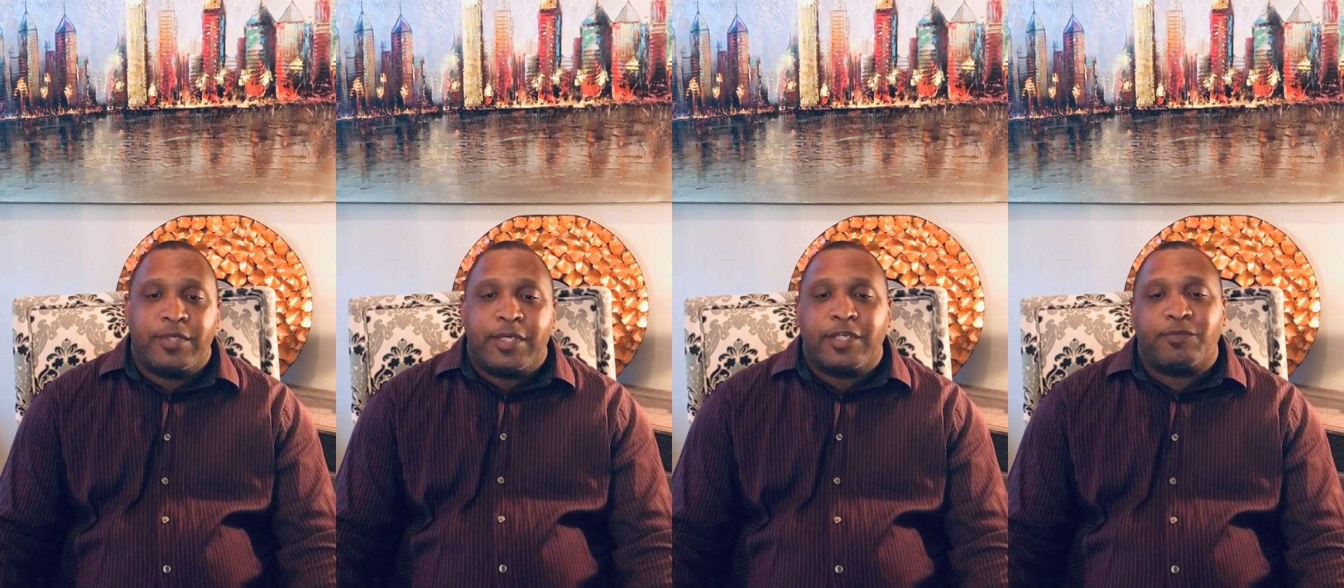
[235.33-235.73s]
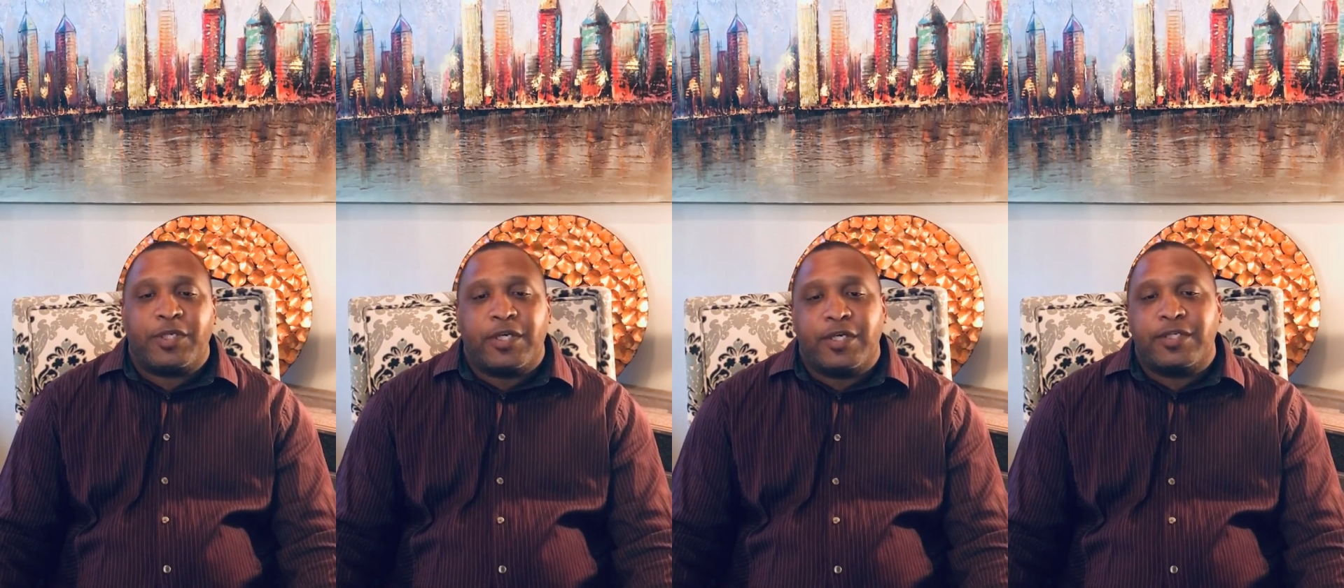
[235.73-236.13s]
It's
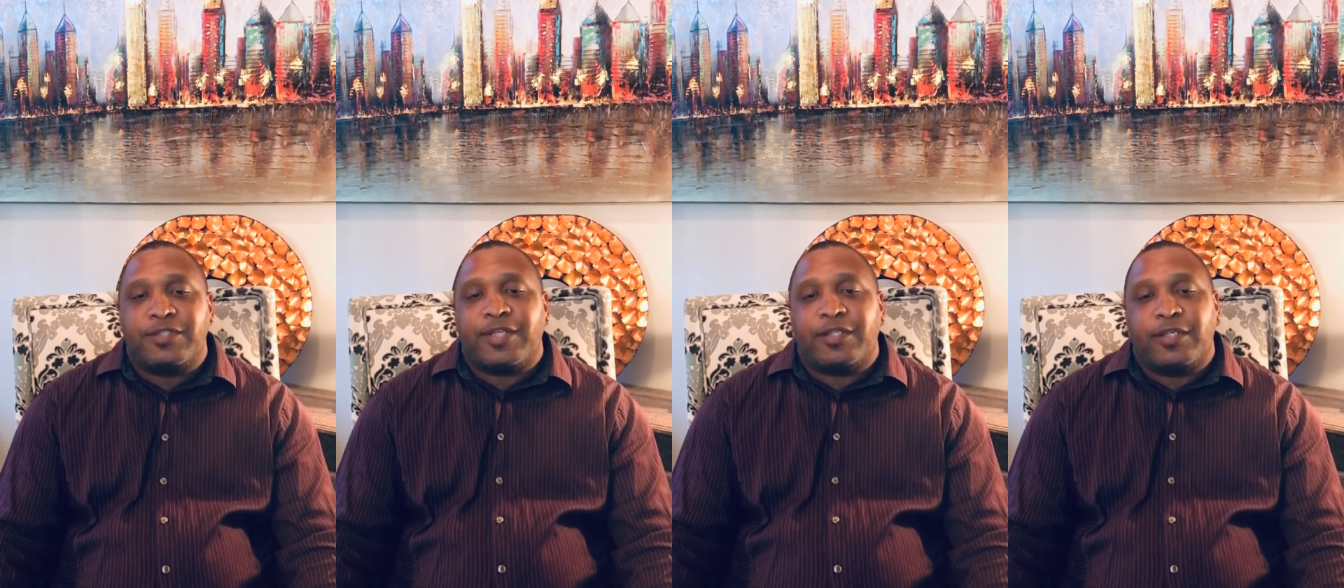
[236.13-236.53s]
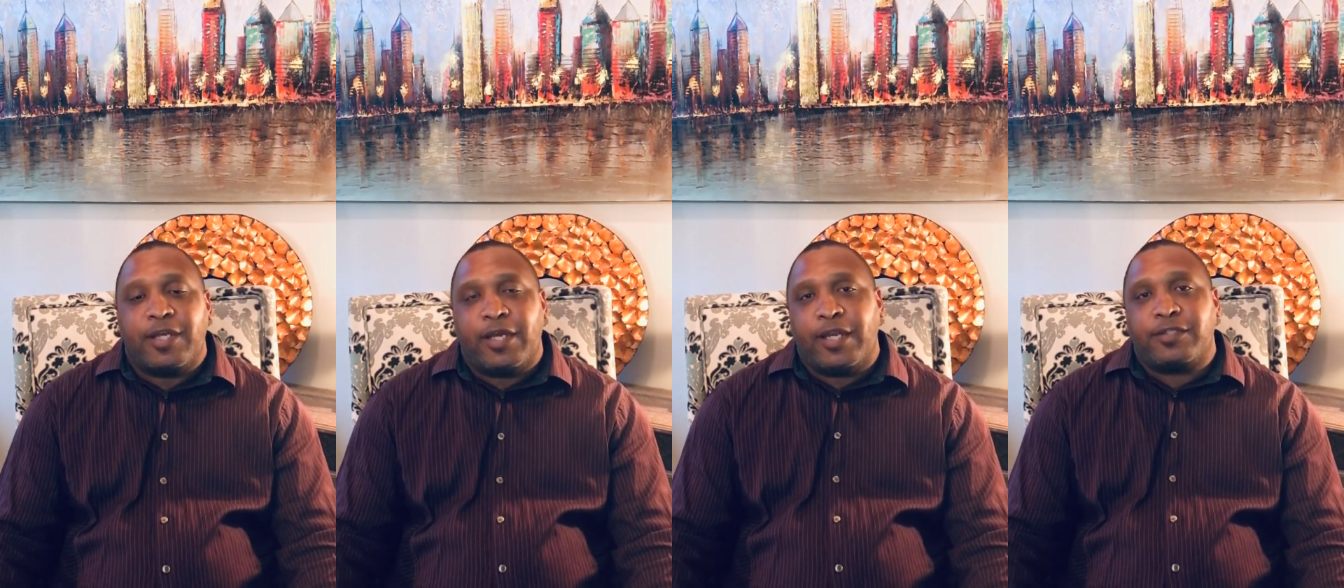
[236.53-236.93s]
because they did
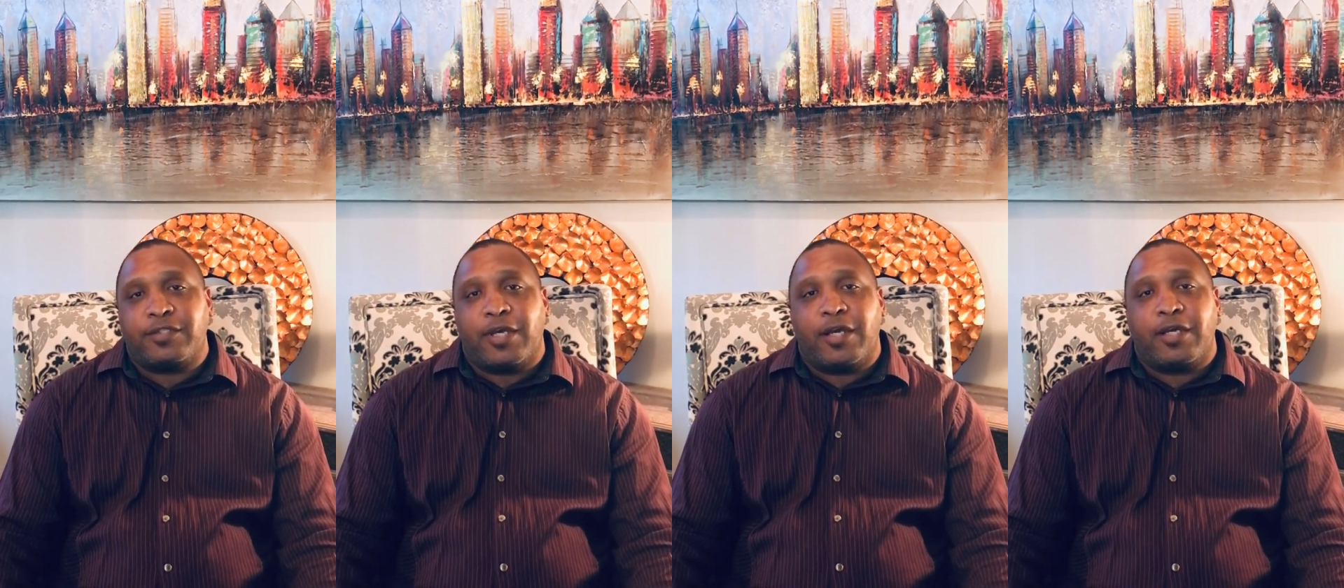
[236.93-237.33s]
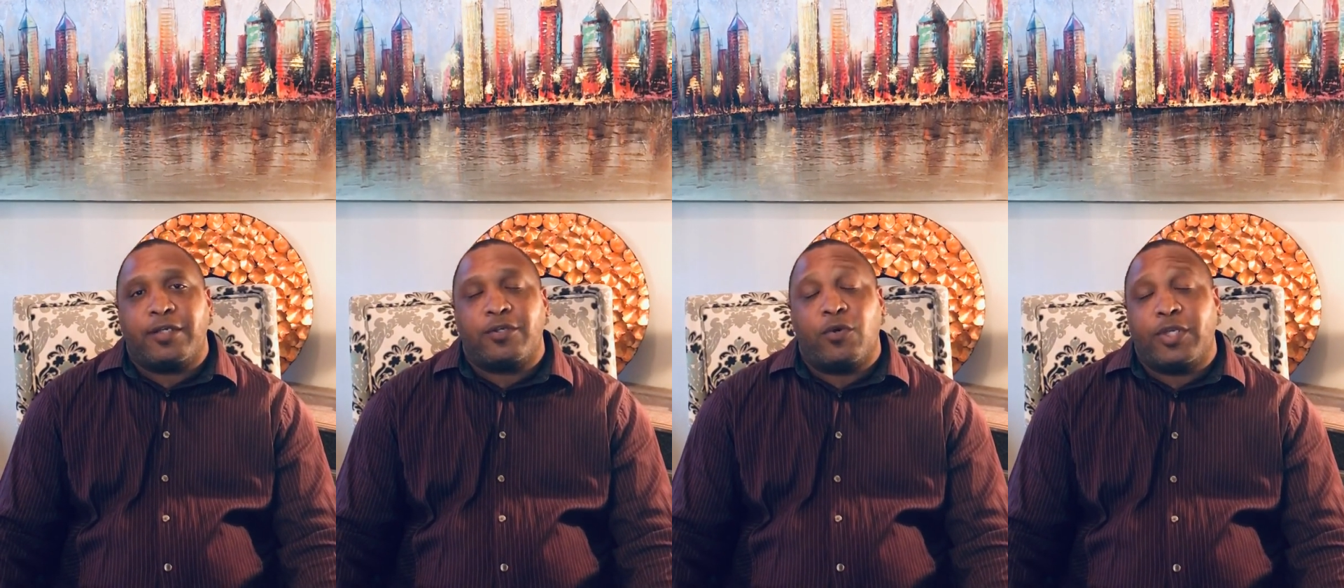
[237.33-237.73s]
not ask God,
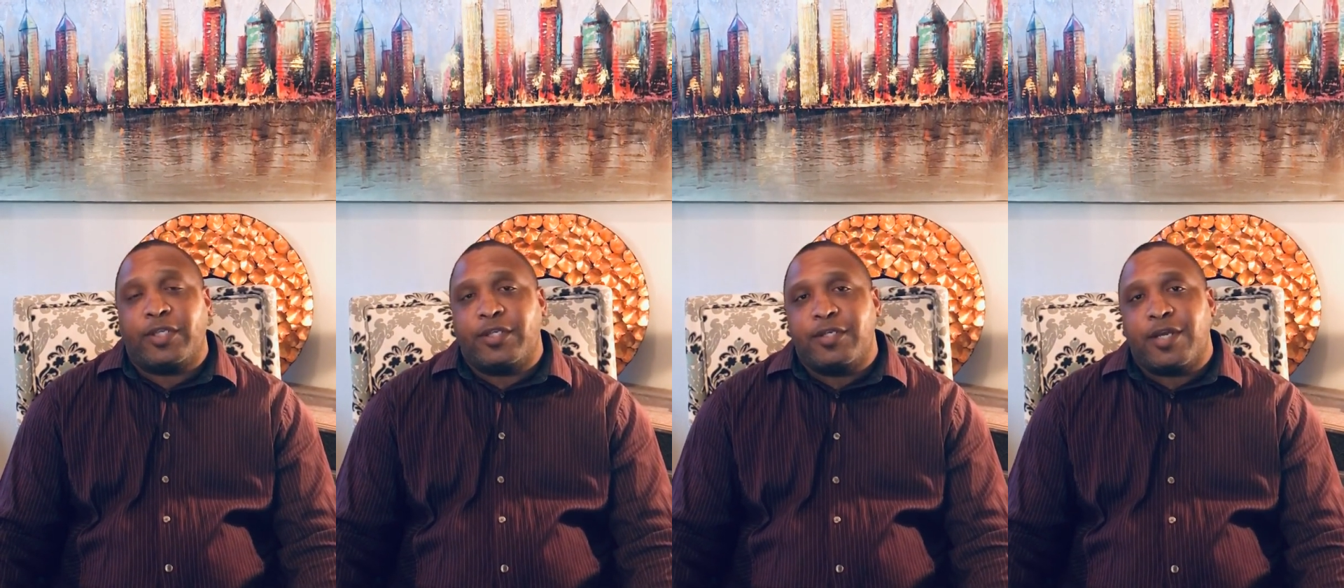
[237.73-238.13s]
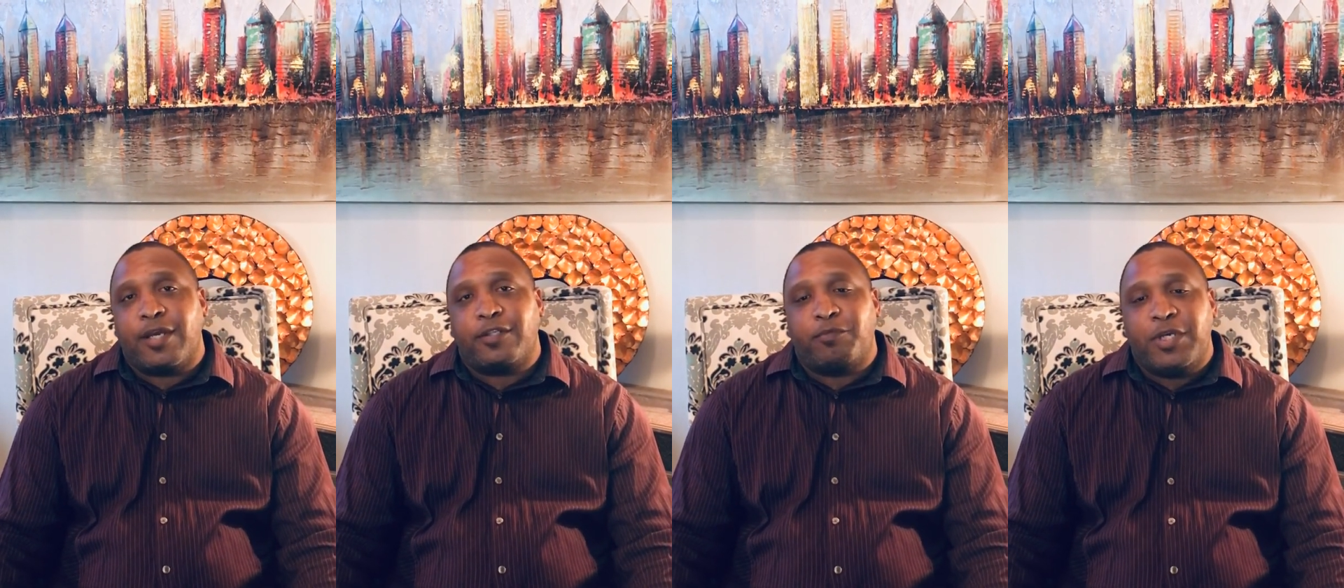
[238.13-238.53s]
or they did
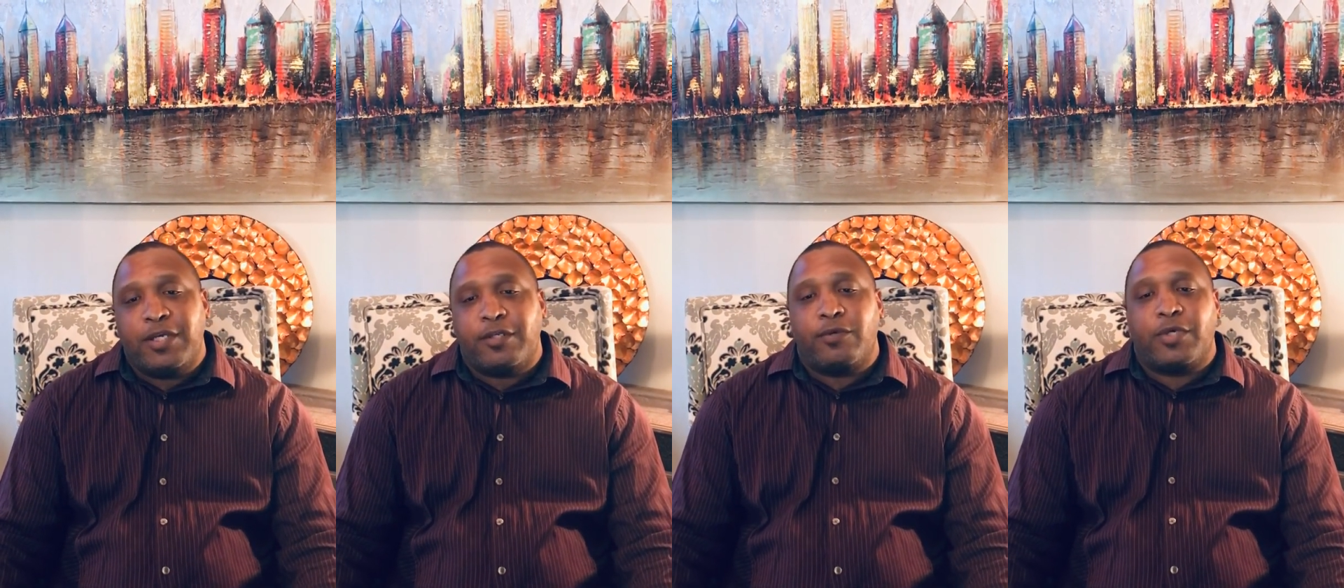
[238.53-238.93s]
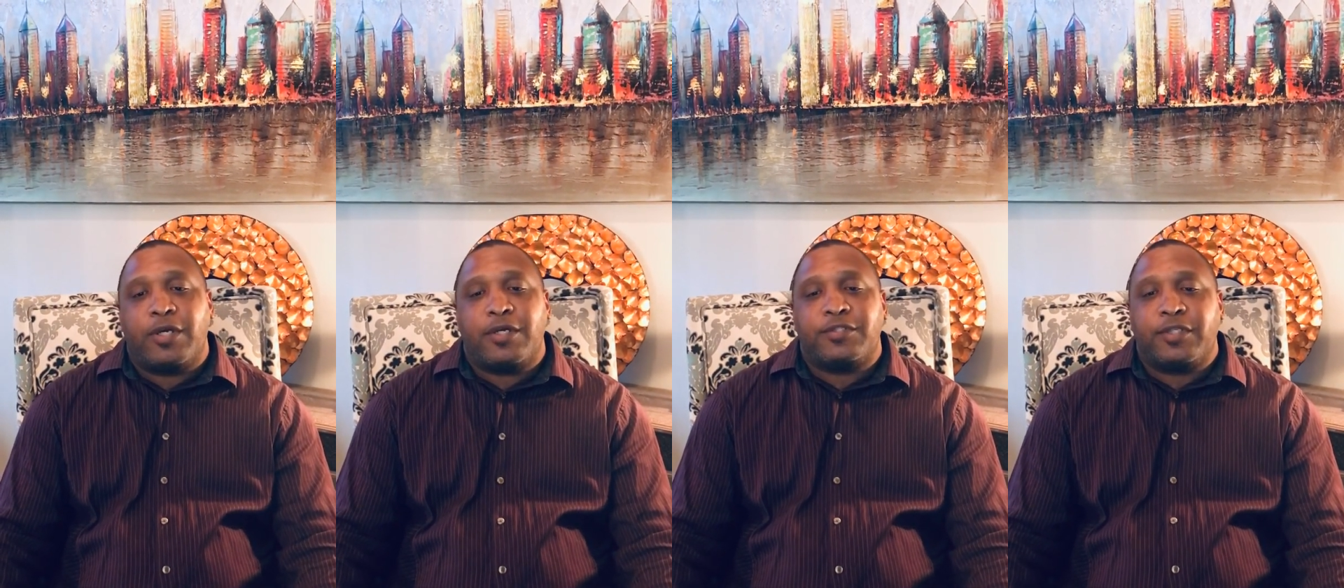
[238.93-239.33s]
not depend on
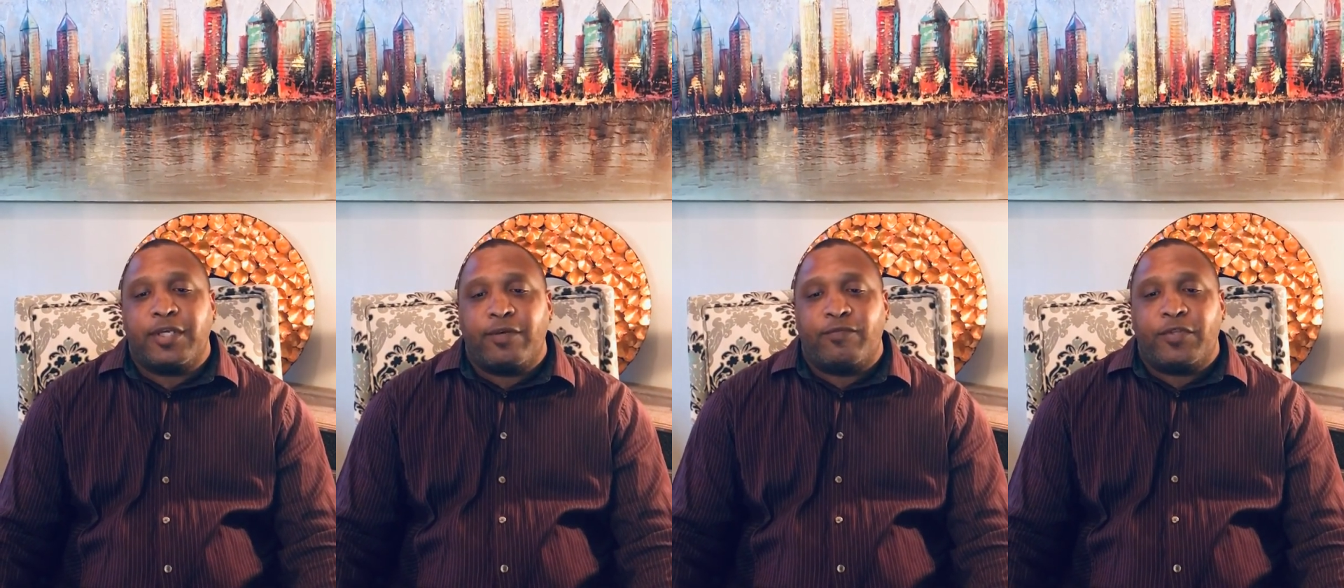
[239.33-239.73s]
God to give